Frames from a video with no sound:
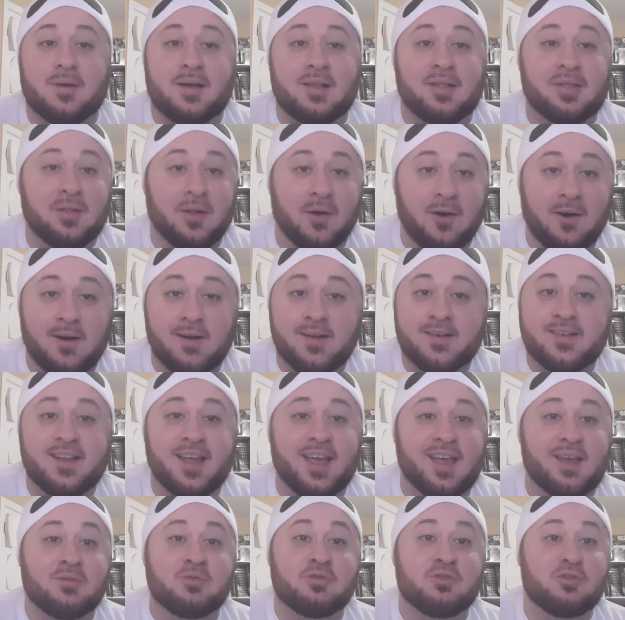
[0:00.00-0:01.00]
a long
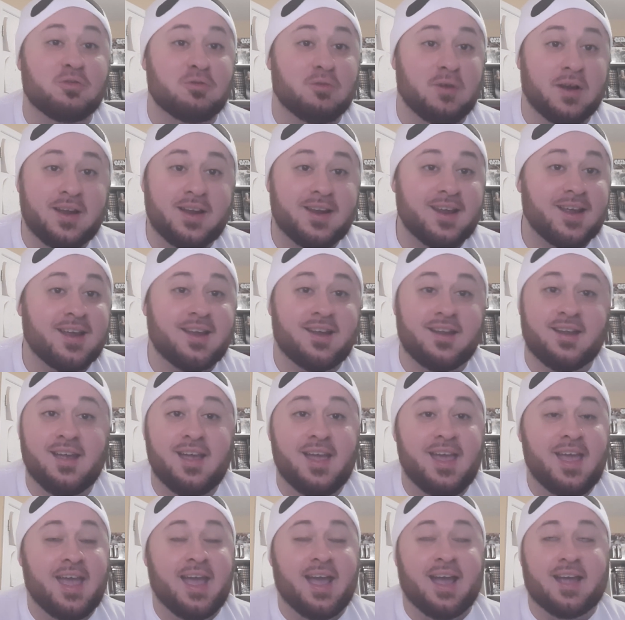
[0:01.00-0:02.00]
day of drinking
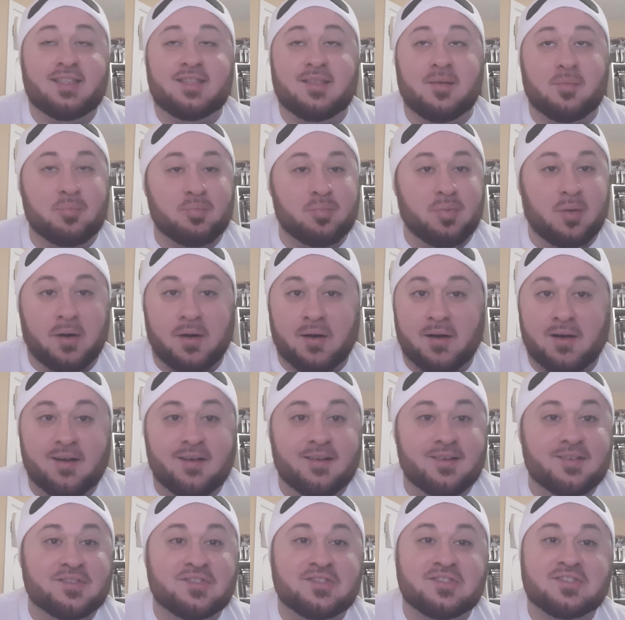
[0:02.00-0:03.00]
at the
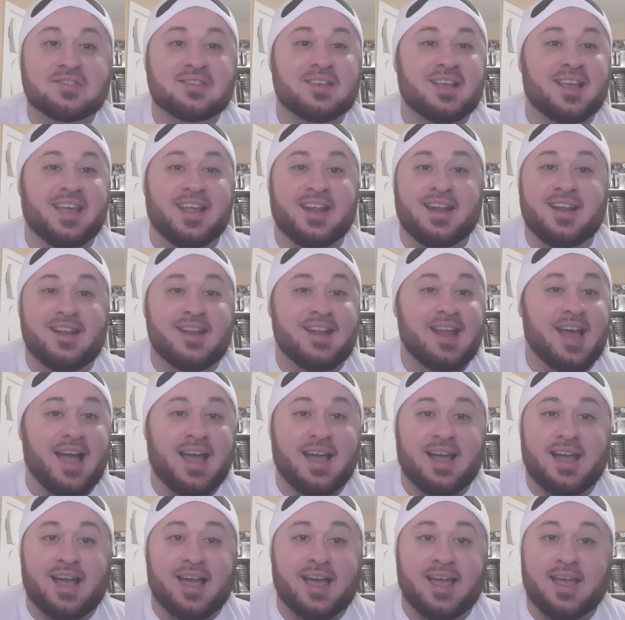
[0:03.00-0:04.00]
bars, and
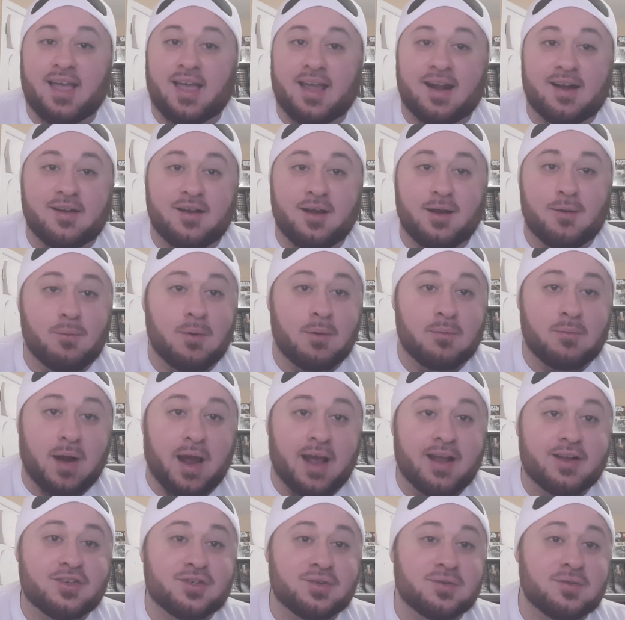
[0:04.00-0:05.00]
I don't know what
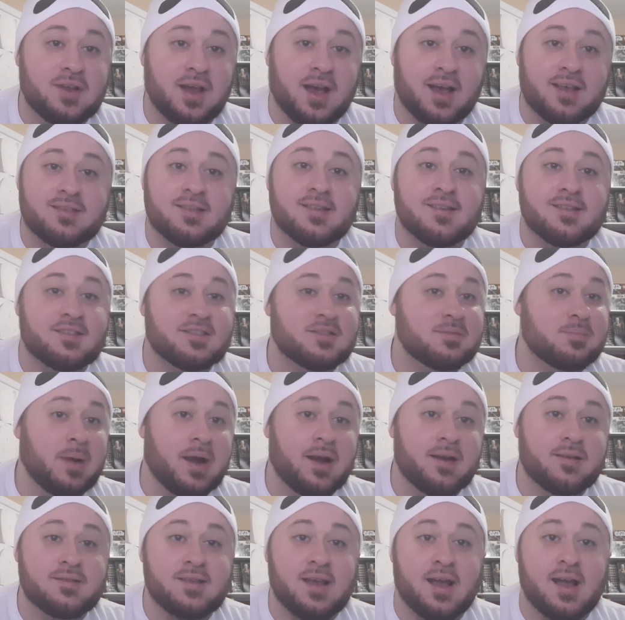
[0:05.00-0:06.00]
Raichu does in
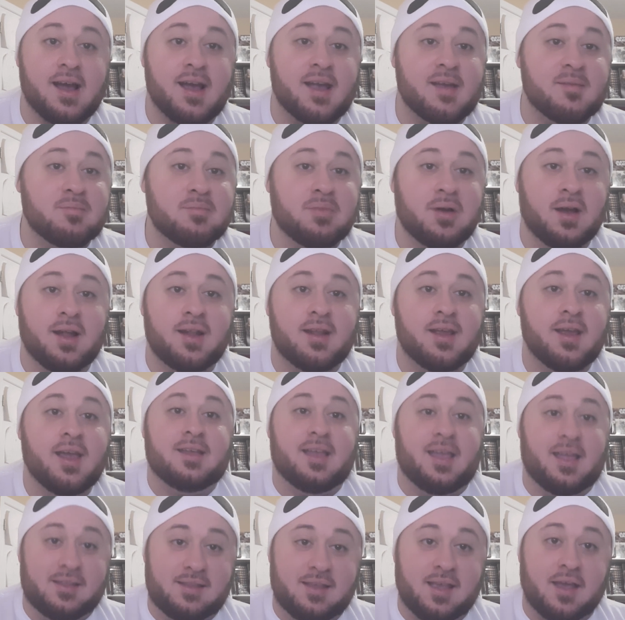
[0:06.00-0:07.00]
spare time, but
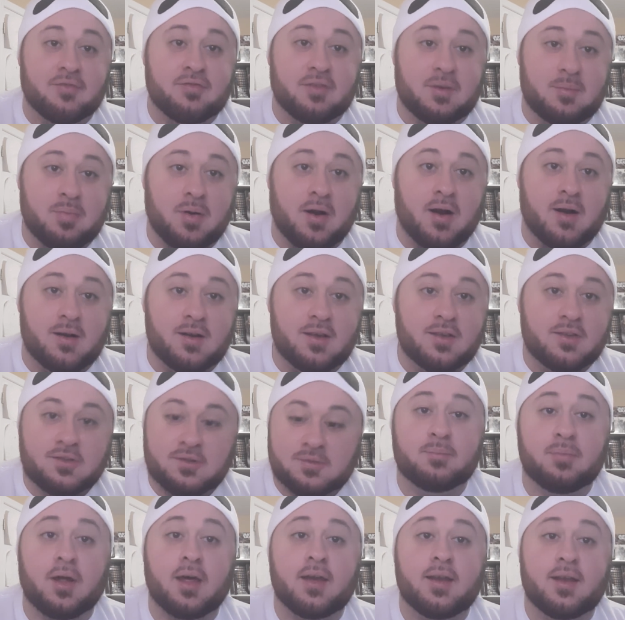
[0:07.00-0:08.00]
it definitely parties.
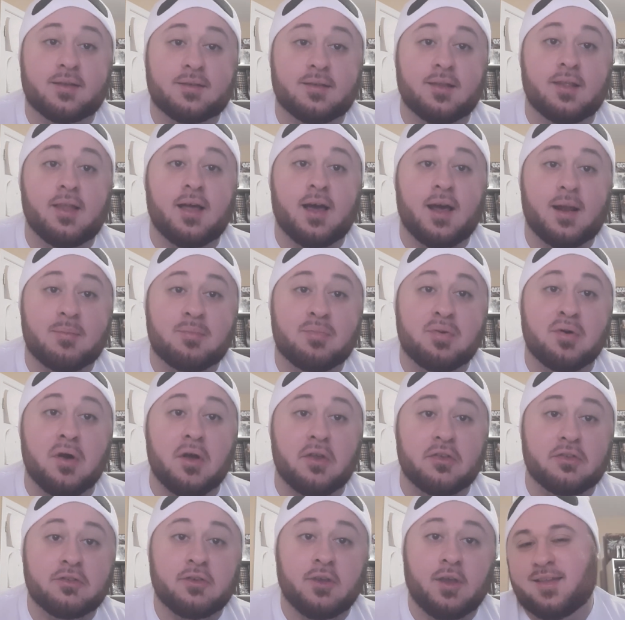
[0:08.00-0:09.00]
Probably gets a lot of
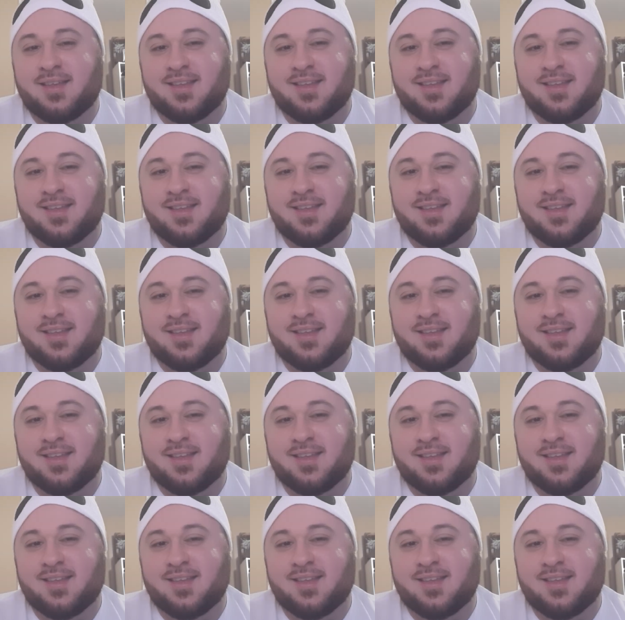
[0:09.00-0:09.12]
puss.